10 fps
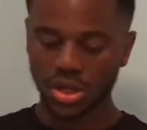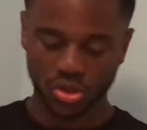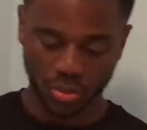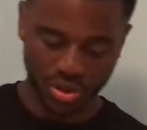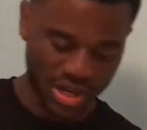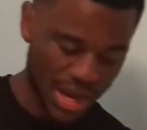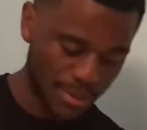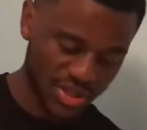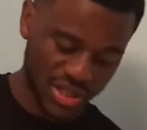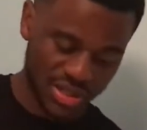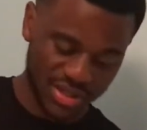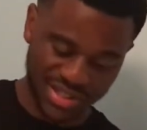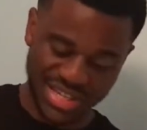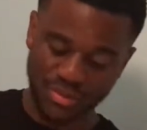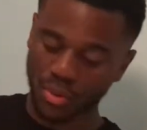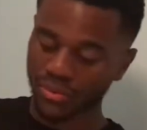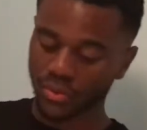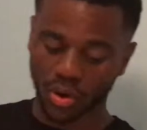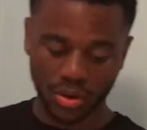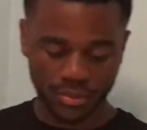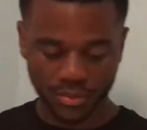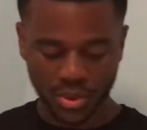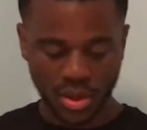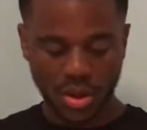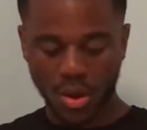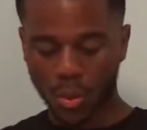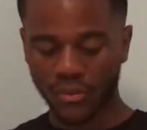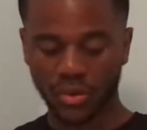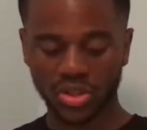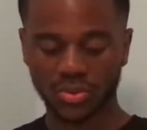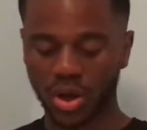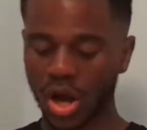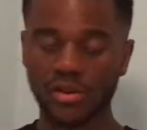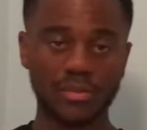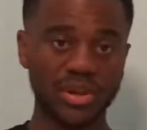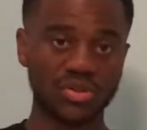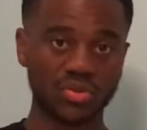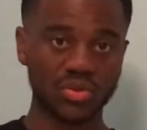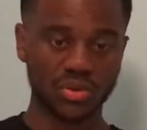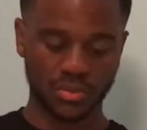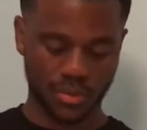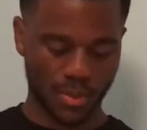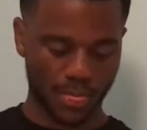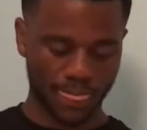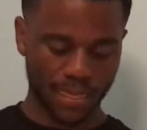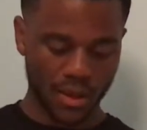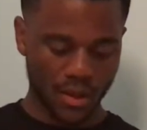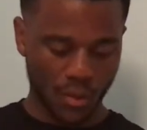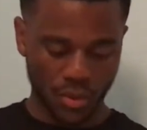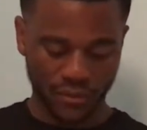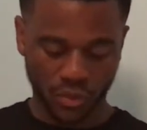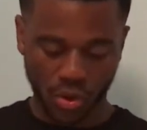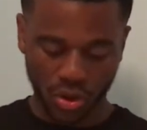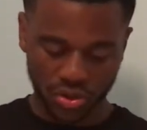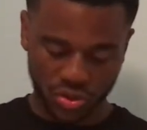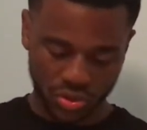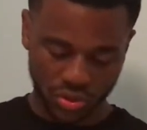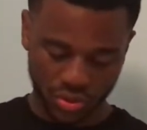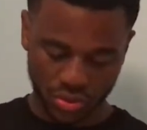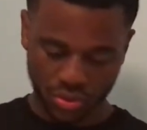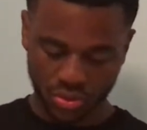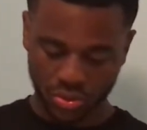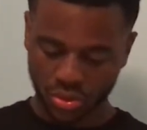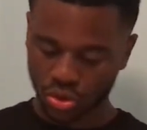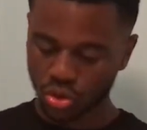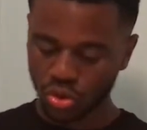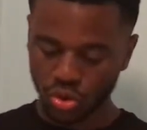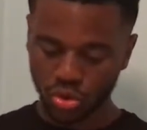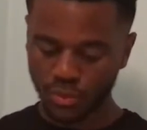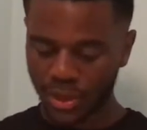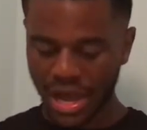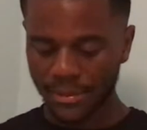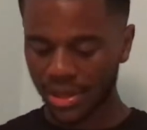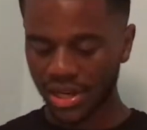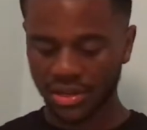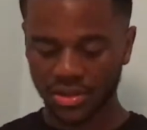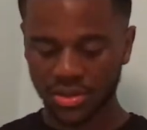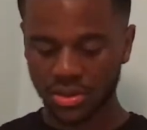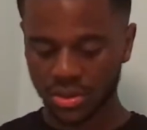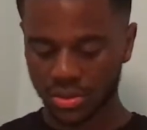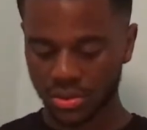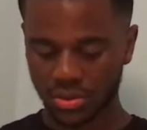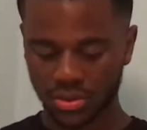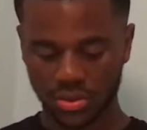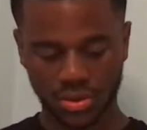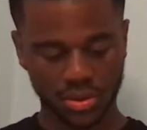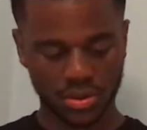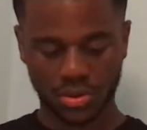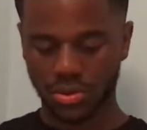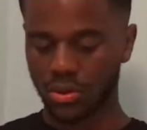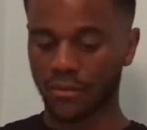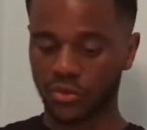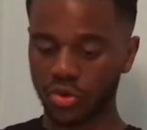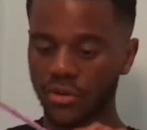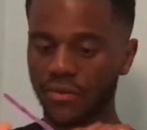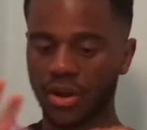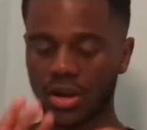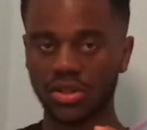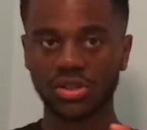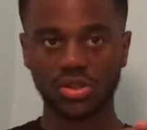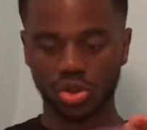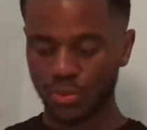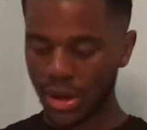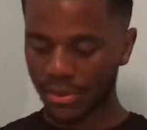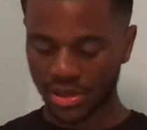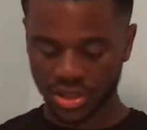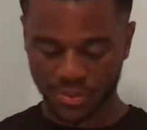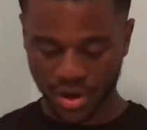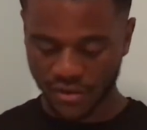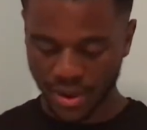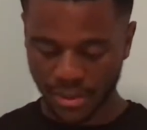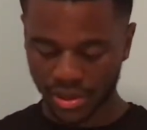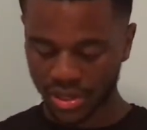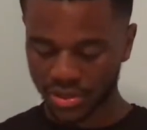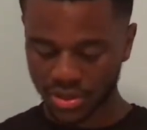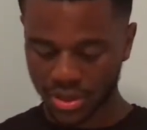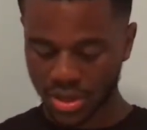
So I'm going to empty it and see what we've got. We've got some coloring pencils. We've got 2 pipe cleaners of 2 different colors. 2 pipe cleaners, a pair of pipe cleaners.